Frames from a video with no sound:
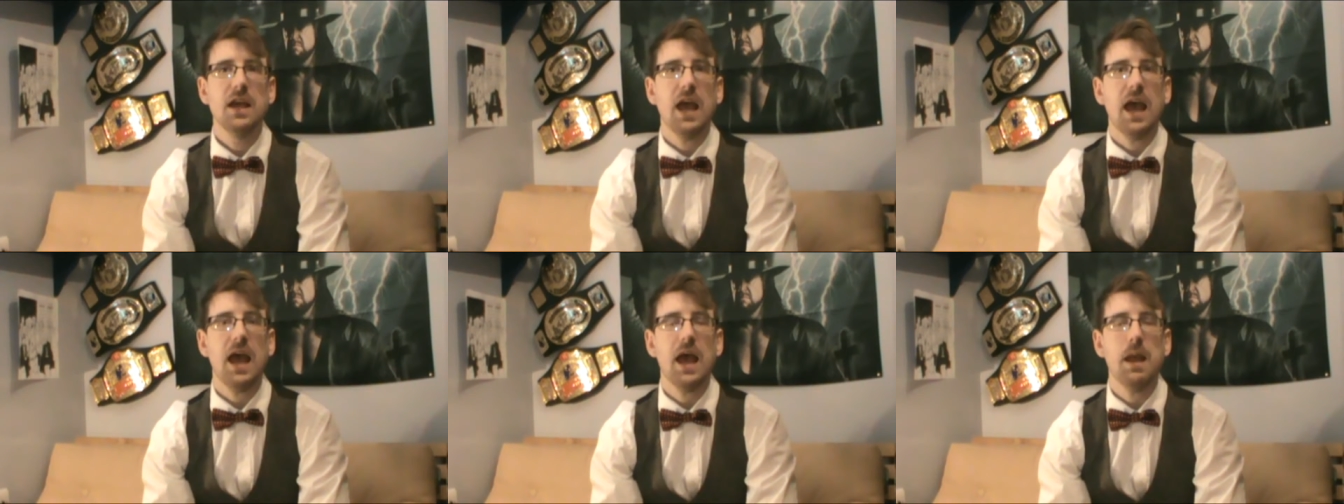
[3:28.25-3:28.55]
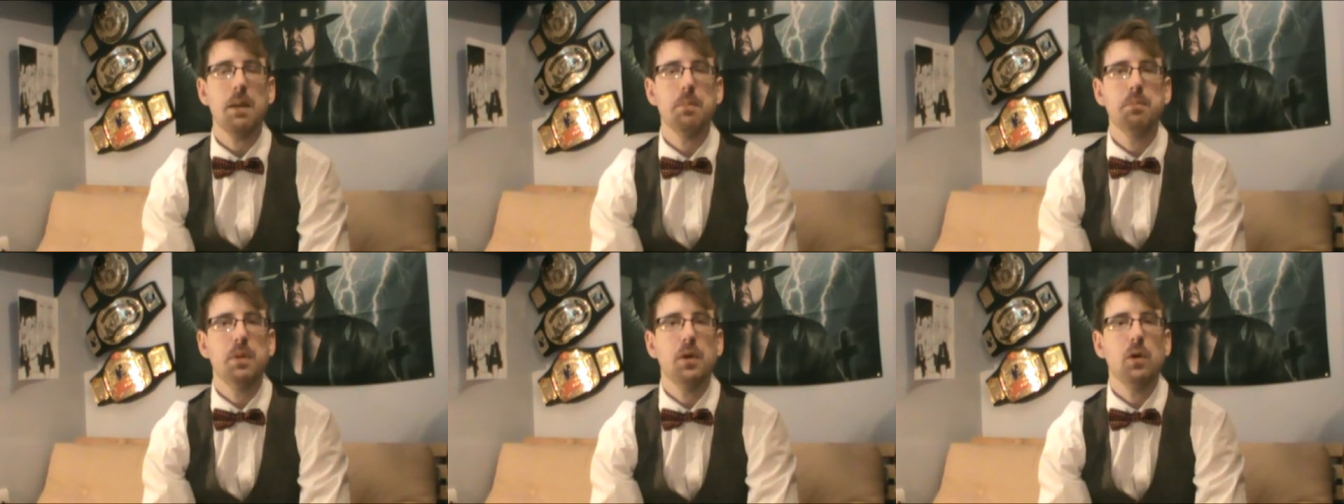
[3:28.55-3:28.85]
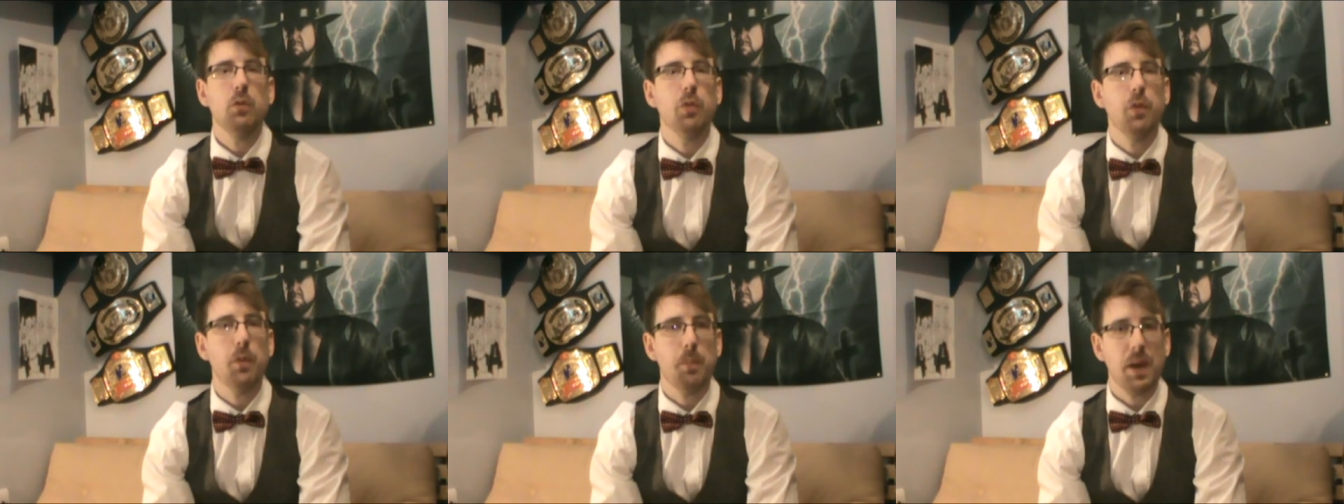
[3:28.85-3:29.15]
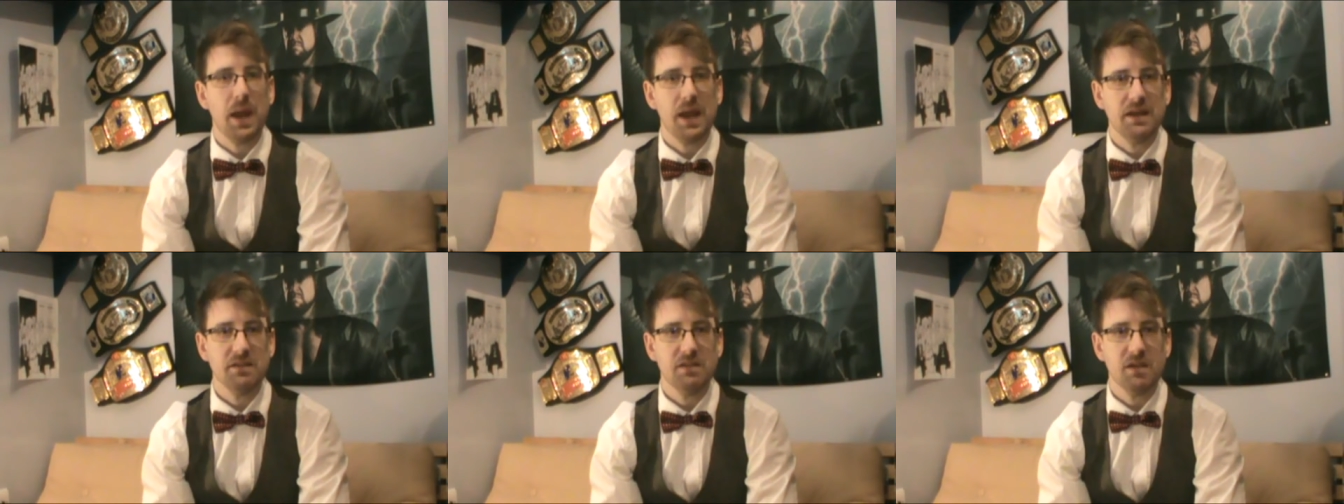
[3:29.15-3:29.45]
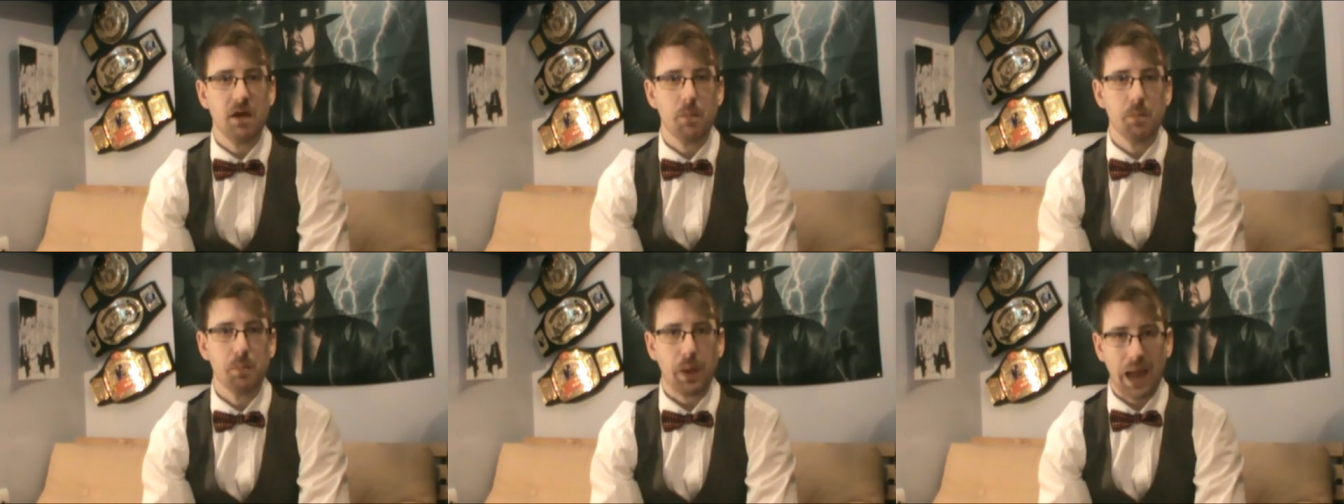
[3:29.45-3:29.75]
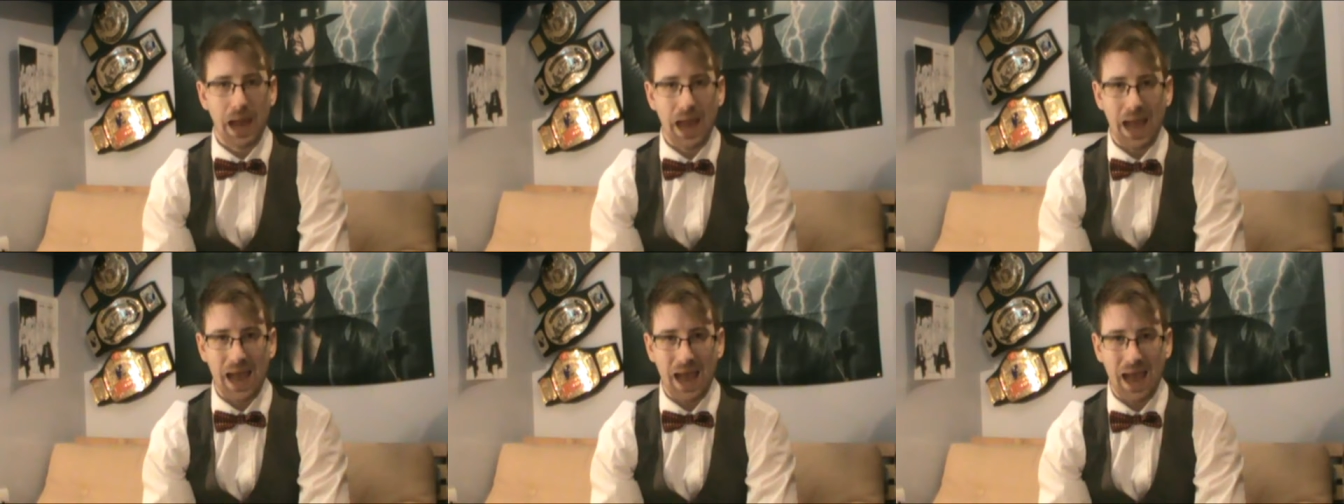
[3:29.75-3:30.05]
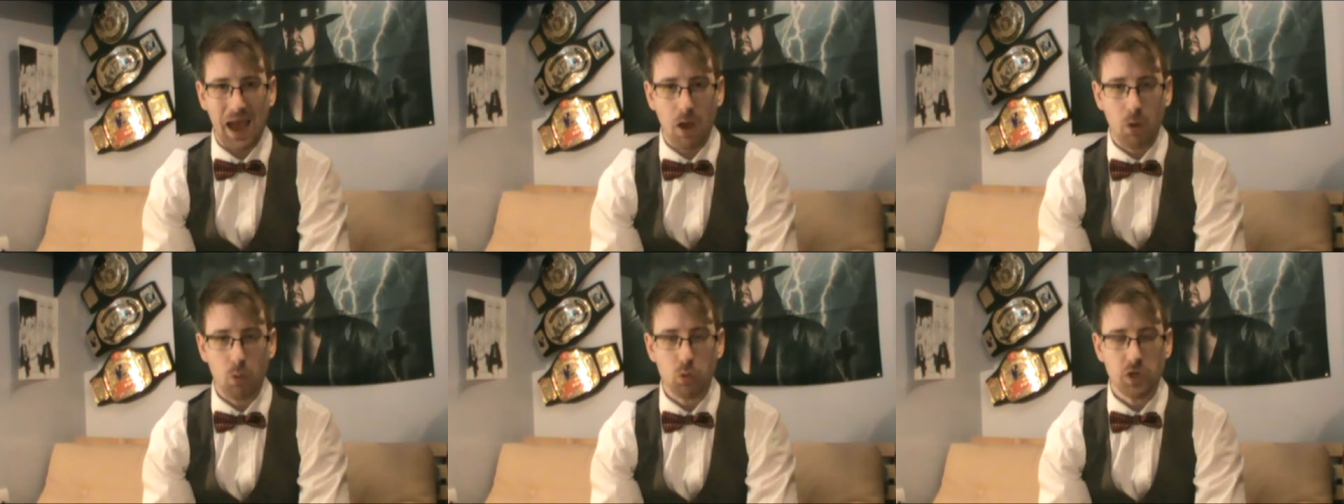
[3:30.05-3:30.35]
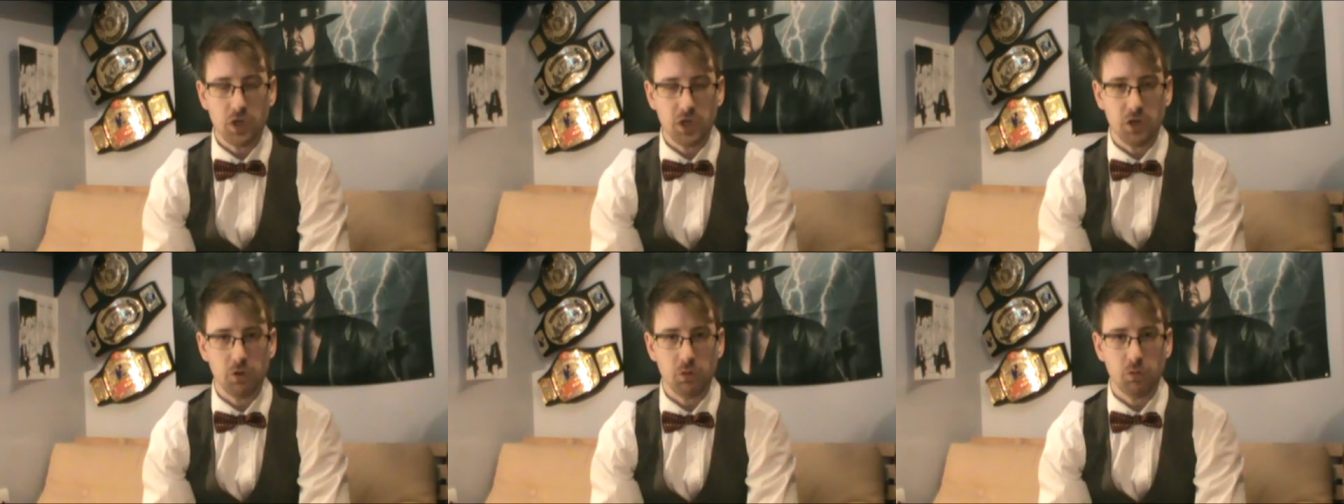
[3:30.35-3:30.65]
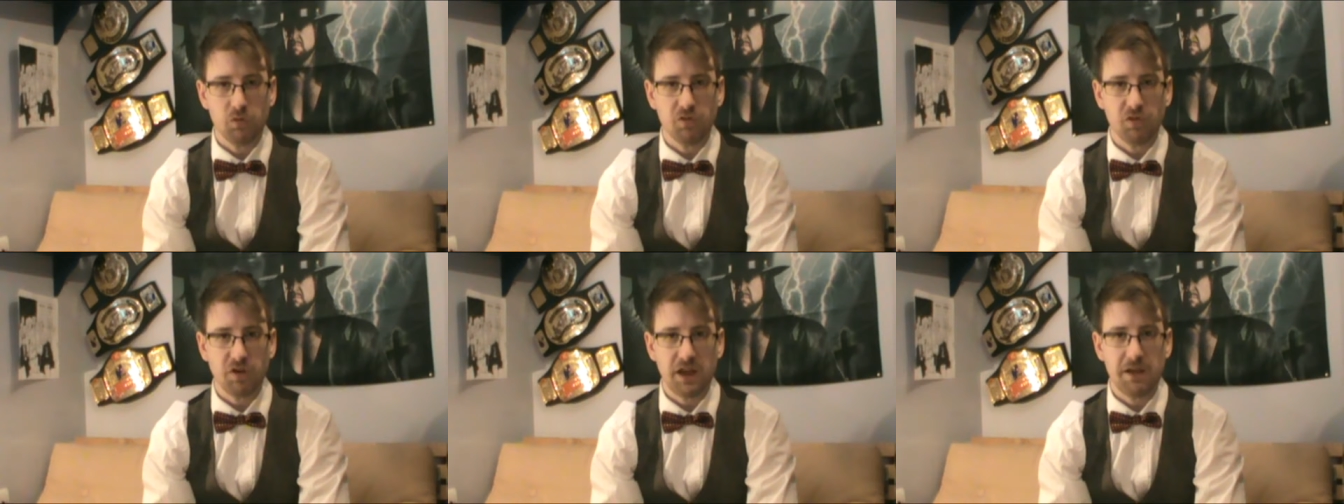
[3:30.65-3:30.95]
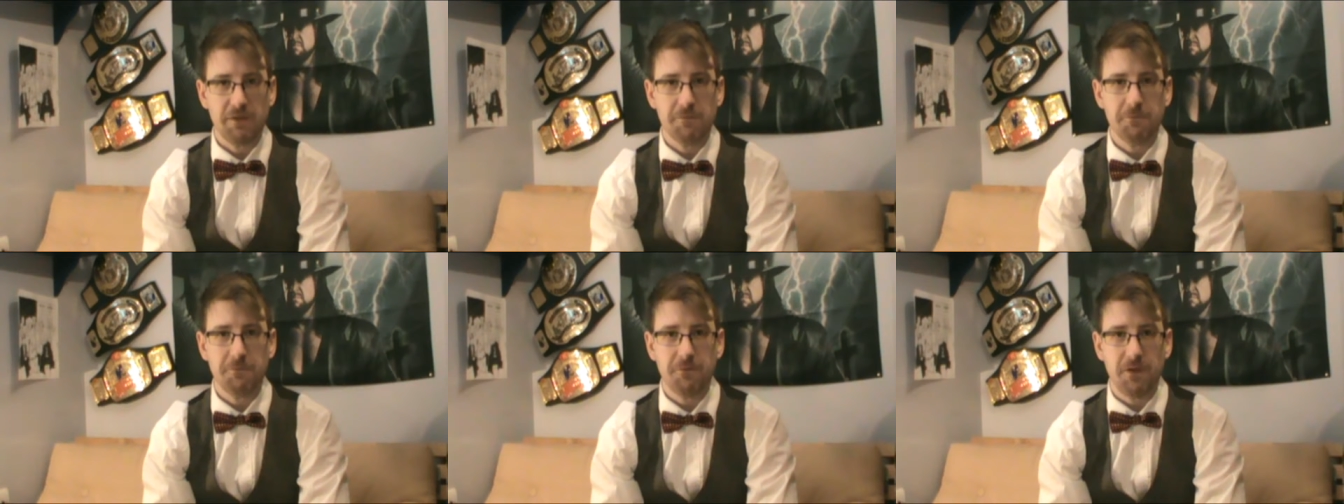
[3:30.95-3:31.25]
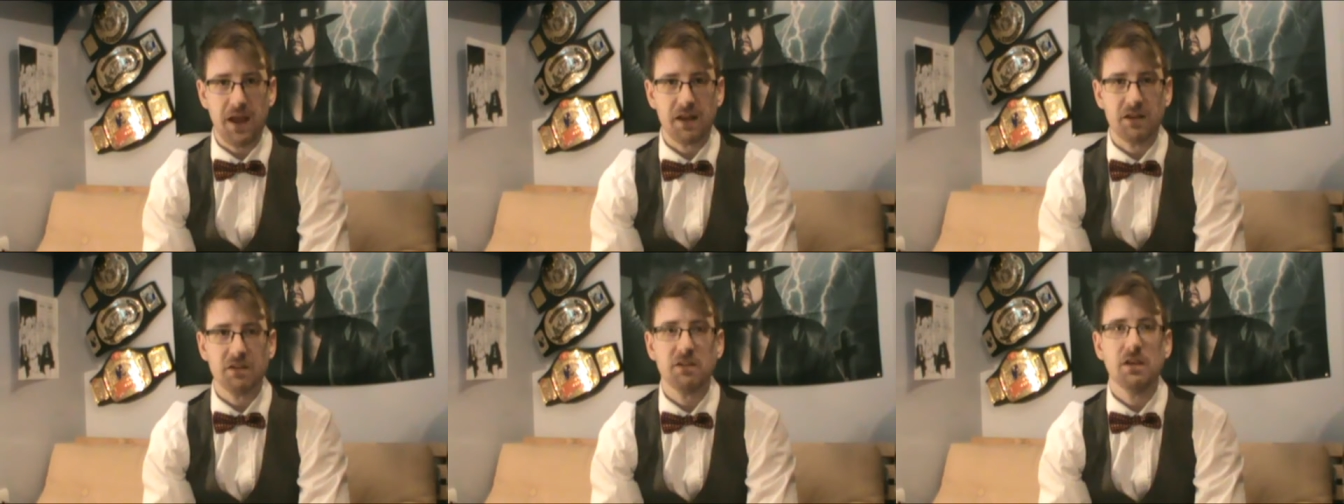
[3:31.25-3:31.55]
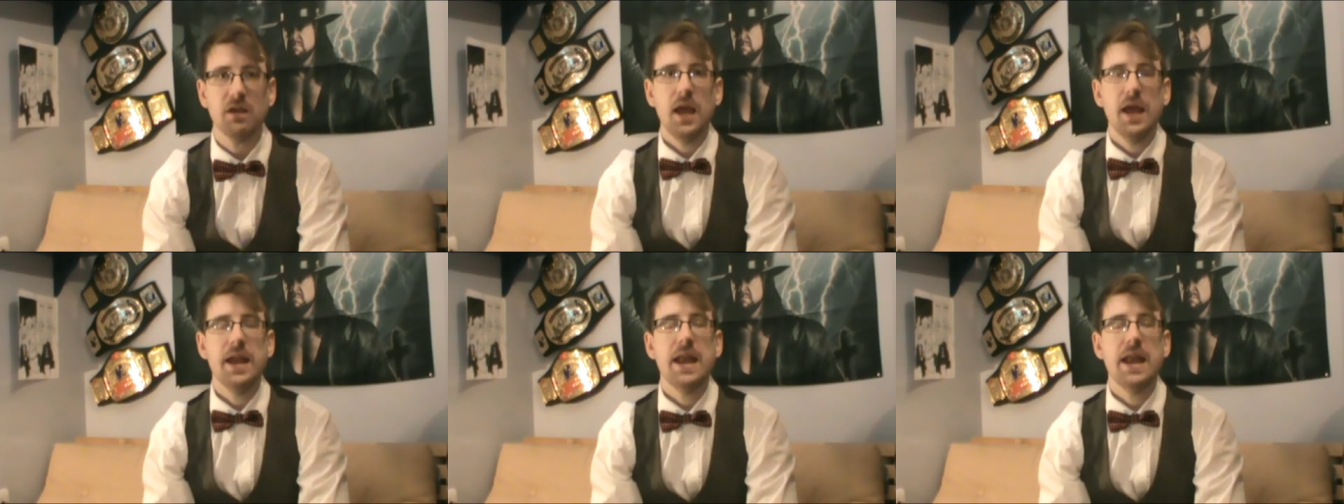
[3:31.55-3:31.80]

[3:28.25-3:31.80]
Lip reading: and build the base up how you see fit.